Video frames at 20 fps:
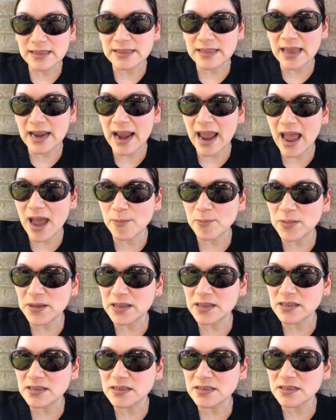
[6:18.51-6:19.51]
that
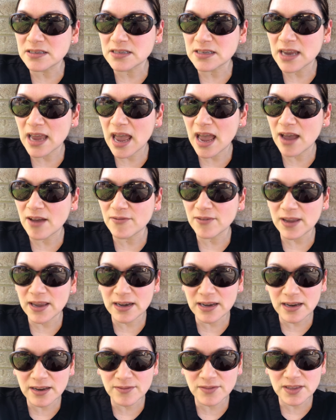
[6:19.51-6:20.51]
happens to have
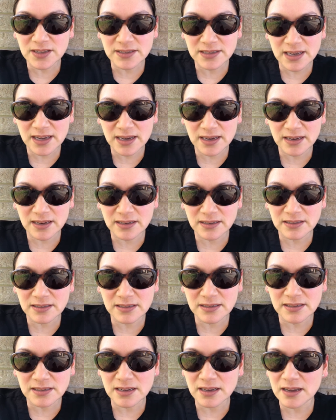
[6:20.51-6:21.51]
any of the
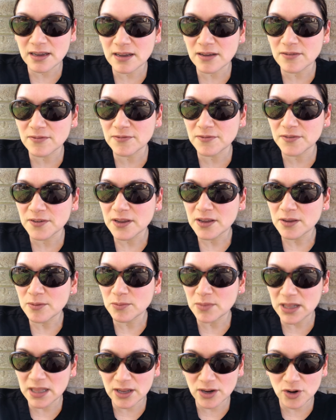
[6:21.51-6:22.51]
signs of
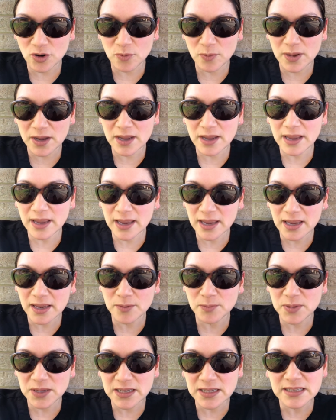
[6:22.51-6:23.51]
melanoma, A,
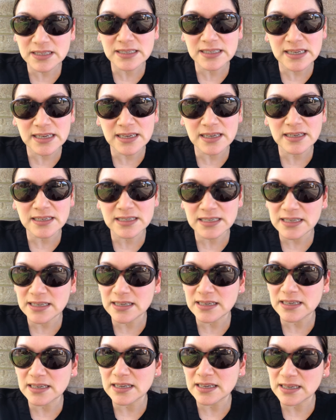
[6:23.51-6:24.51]
B, C,
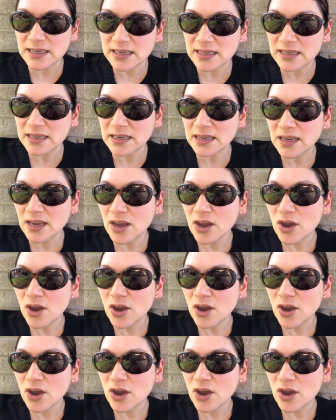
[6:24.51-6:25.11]
D, E,